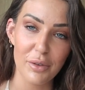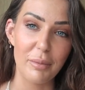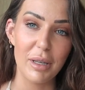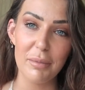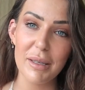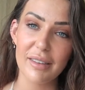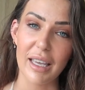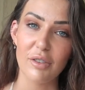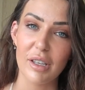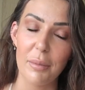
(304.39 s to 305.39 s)
So I'm going to be
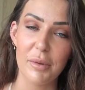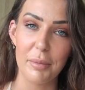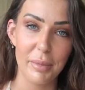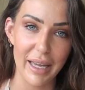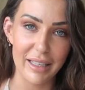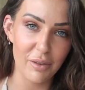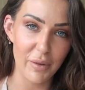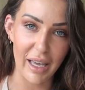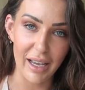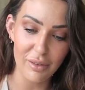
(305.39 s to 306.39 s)
sketching up some plans
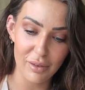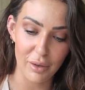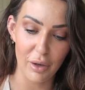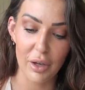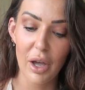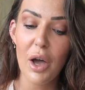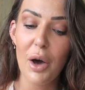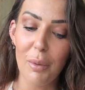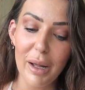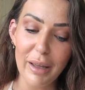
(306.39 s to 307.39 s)
for that. So
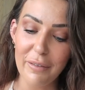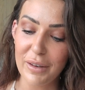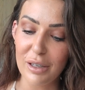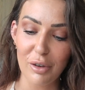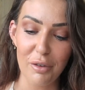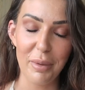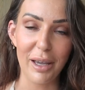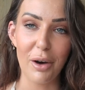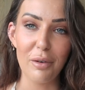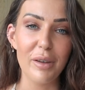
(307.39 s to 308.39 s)
while I finish off my
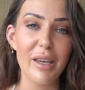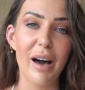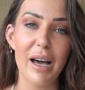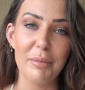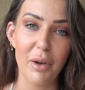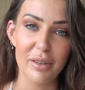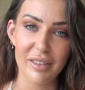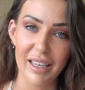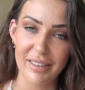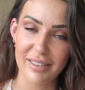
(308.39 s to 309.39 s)
coffee, I am going
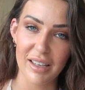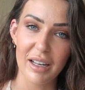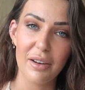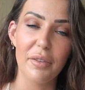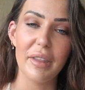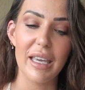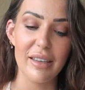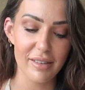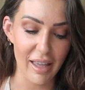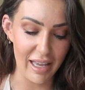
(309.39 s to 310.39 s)
to get started on
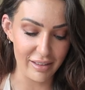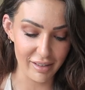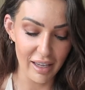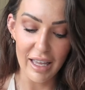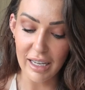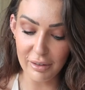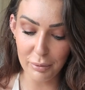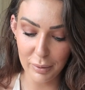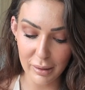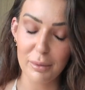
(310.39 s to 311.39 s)
these and it's a
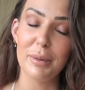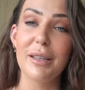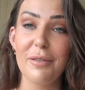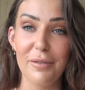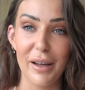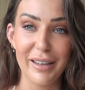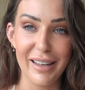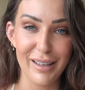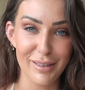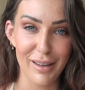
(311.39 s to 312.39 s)
really, really fun
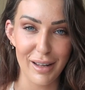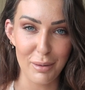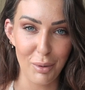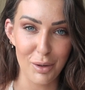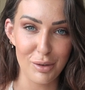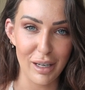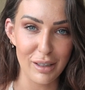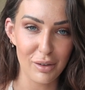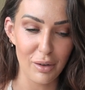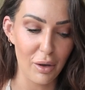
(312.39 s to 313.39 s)
and exciting
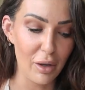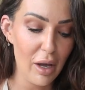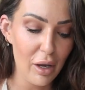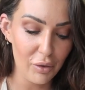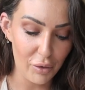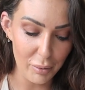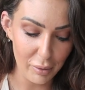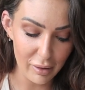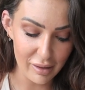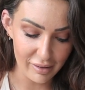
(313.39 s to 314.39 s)
project. So
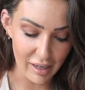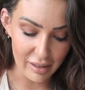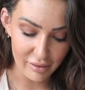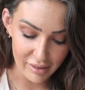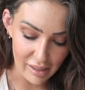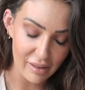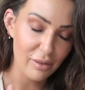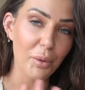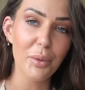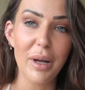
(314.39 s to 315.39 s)
super excited excited to see
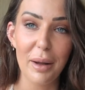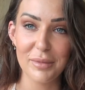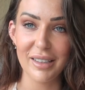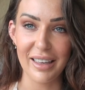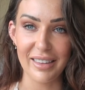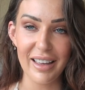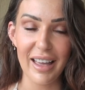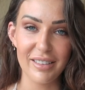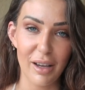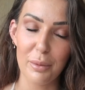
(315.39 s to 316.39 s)
this all come together,
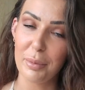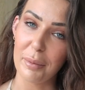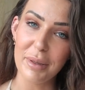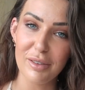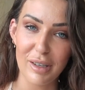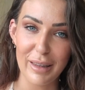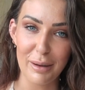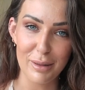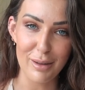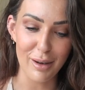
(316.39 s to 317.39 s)
and I'll probably share
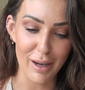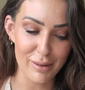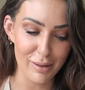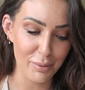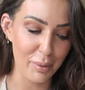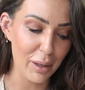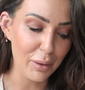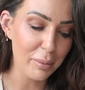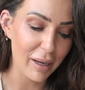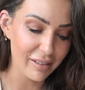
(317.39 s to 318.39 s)
that with you guys as
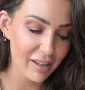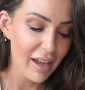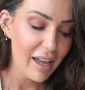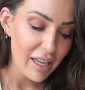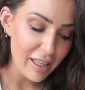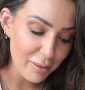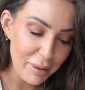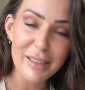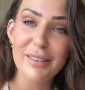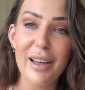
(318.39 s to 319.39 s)
well. But in the
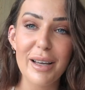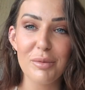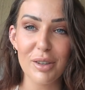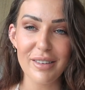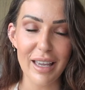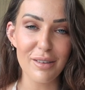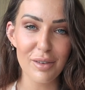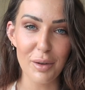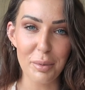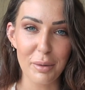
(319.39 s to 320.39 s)
meantime, just a
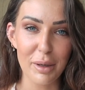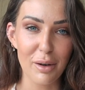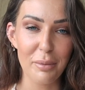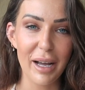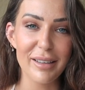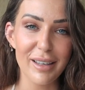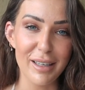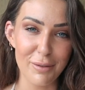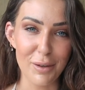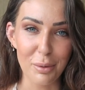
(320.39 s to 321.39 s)
super quick reminder,
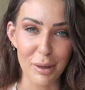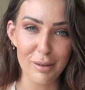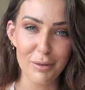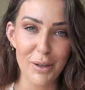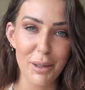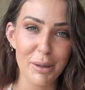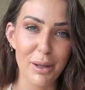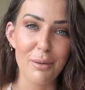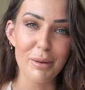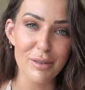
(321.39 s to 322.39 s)
if you're wanting to follow
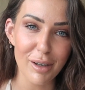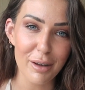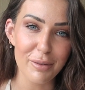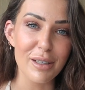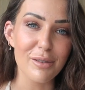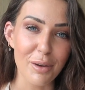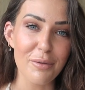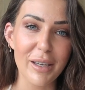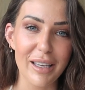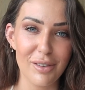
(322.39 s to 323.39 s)
along with Javy,
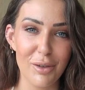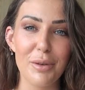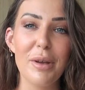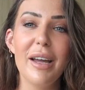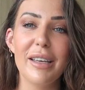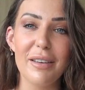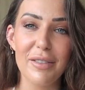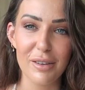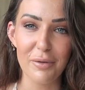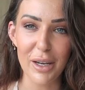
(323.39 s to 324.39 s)
don't forget to
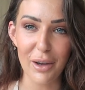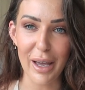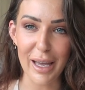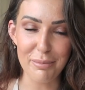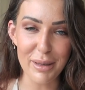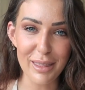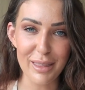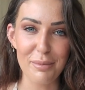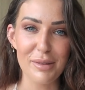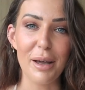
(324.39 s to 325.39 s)
give this video a big
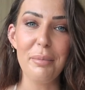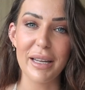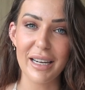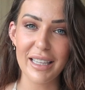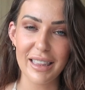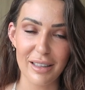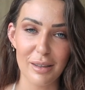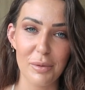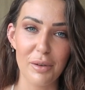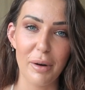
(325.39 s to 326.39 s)
thumbs up and hit that
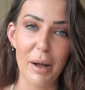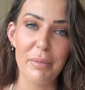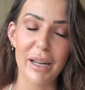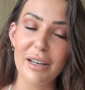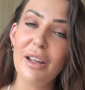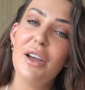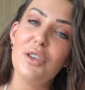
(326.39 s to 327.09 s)
subscribe button.